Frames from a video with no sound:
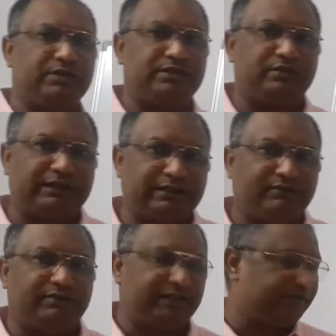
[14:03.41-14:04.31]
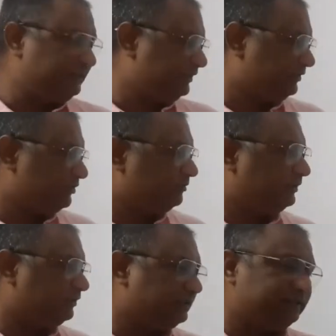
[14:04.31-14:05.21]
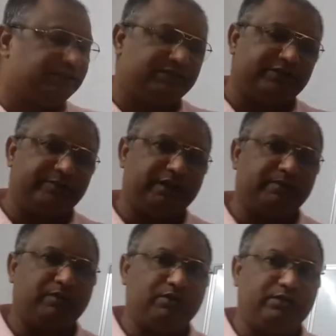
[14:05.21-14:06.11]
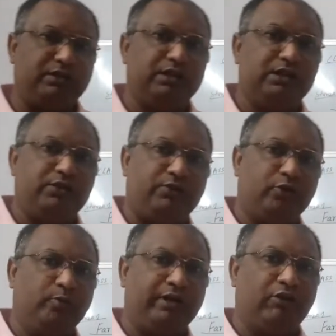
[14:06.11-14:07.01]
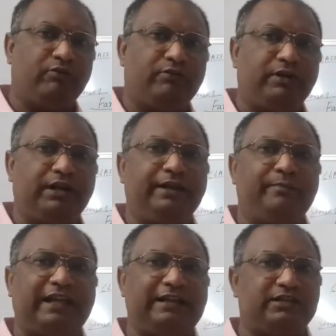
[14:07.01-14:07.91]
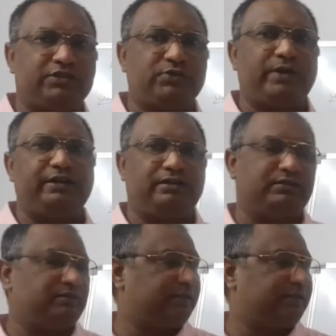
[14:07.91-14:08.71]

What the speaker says: He is not comfortable in this room because he is dreaming about to roam around freely like a squirrel.